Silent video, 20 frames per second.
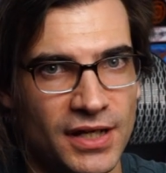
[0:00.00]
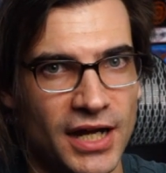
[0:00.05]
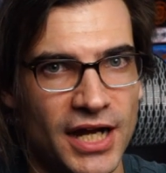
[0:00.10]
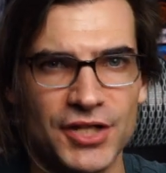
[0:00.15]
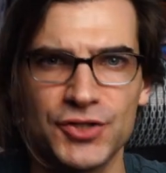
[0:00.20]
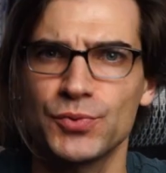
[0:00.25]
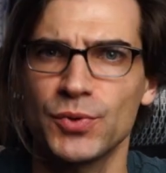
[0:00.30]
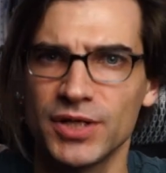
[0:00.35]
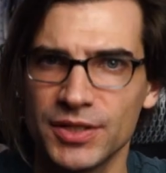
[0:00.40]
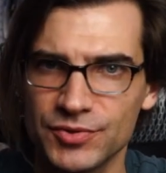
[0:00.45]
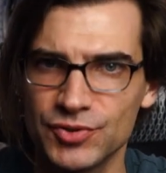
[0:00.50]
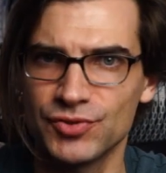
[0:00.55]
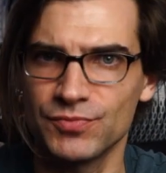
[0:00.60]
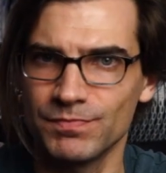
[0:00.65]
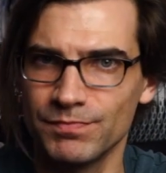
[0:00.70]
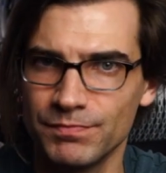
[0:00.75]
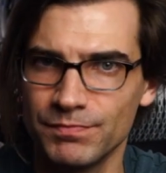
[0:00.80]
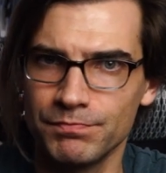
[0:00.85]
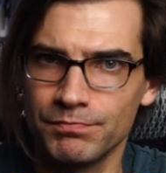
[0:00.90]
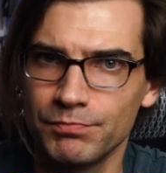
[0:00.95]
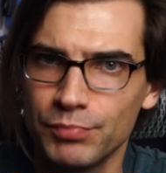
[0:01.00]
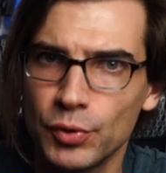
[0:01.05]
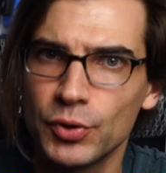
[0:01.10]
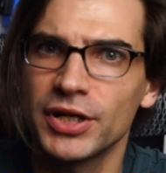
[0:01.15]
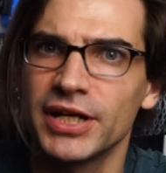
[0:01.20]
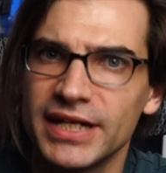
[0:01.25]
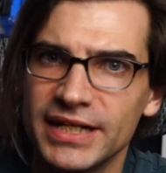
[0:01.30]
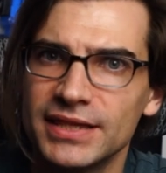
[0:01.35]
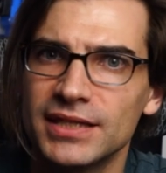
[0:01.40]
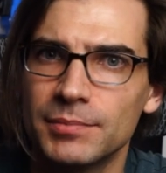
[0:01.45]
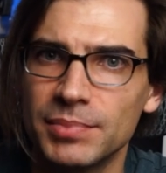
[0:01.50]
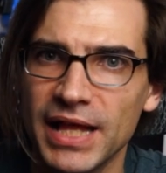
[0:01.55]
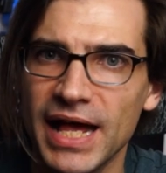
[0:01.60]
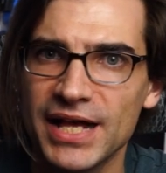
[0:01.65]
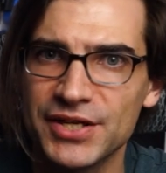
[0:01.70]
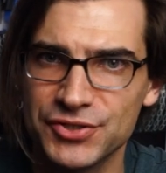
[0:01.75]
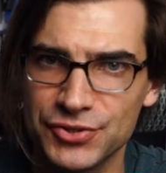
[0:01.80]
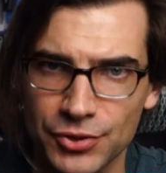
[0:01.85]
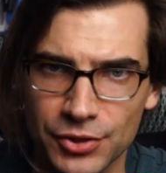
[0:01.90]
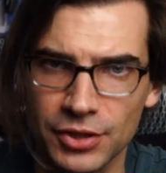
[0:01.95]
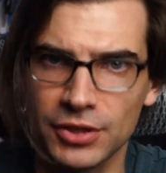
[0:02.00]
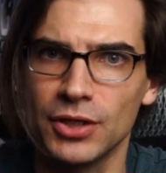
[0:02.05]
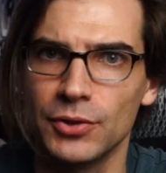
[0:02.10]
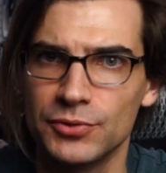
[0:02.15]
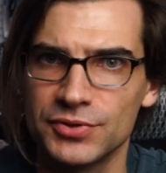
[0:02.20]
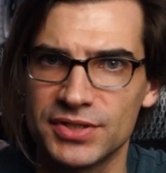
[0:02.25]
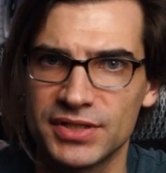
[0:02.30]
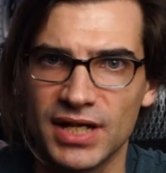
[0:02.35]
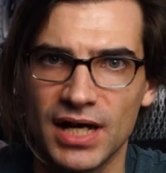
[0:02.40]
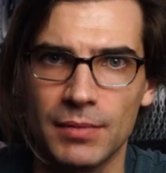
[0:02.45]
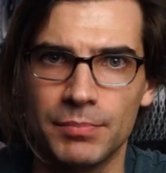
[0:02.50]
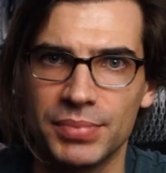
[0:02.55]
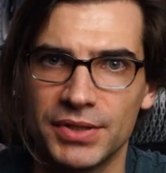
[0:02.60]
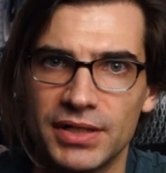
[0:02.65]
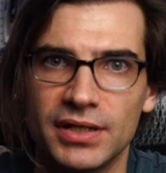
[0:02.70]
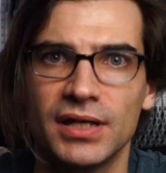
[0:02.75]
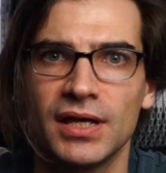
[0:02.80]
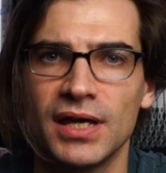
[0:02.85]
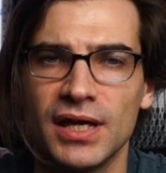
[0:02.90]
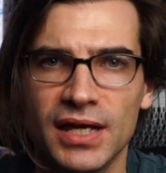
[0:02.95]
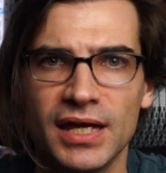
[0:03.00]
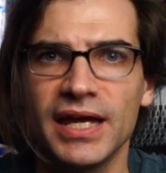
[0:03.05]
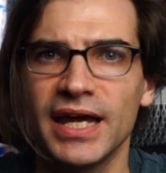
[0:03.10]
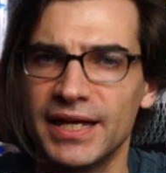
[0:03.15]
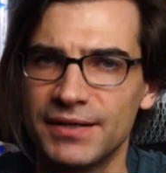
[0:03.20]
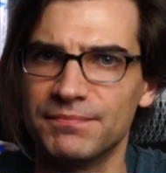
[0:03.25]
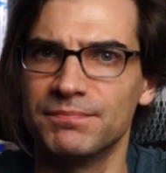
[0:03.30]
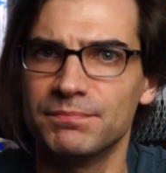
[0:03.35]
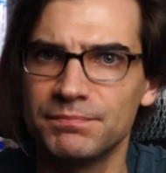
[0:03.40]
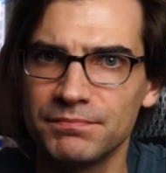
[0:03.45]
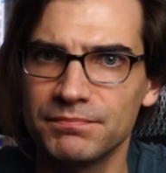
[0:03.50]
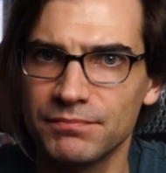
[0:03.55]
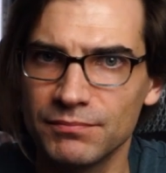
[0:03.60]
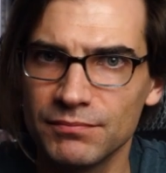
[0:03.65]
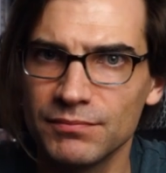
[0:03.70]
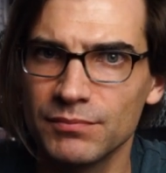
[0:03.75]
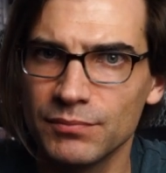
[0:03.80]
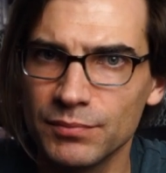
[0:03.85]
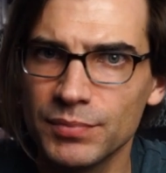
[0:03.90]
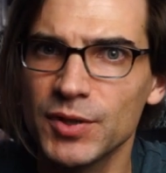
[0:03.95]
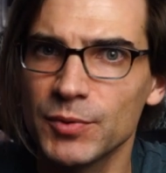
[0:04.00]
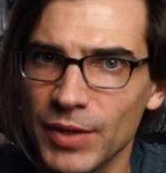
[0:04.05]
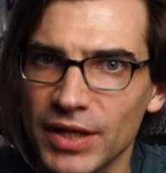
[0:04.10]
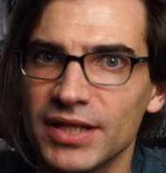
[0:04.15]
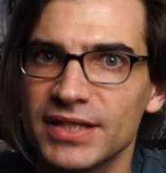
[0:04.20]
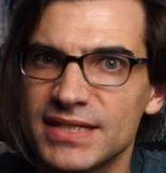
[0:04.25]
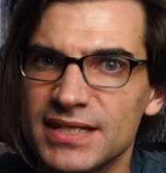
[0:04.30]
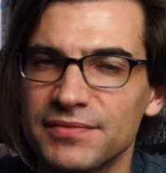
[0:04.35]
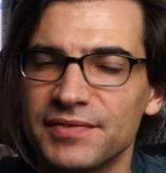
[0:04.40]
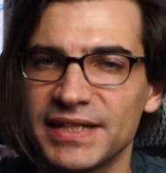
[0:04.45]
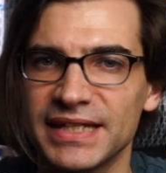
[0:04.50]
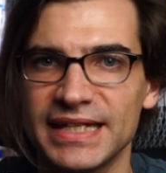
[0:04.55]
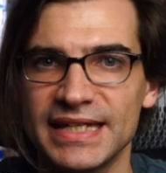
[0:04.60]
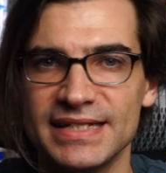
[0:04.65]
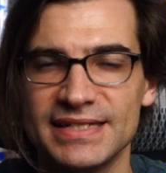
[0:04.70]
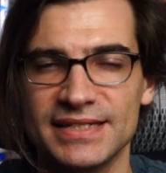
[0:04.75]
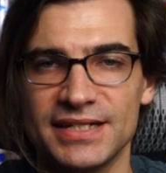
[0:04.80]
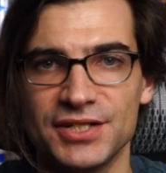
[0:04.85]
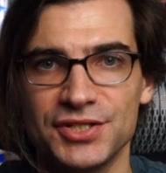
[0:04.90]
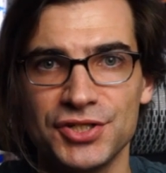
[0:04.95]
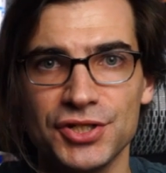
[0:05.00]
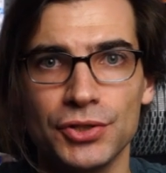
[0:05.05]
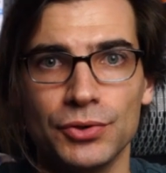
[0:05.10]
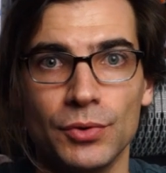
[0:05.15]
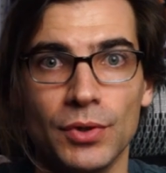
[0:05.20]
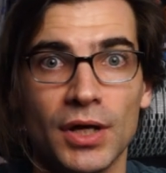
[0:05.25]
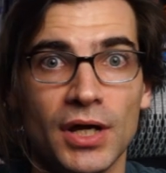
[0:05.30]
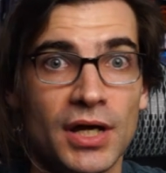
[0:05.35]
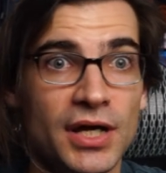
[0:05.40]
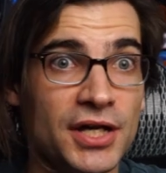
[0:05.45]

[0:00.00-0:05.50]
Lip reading: I just want to put it in the blaster, close it up, and be relatively easy to do.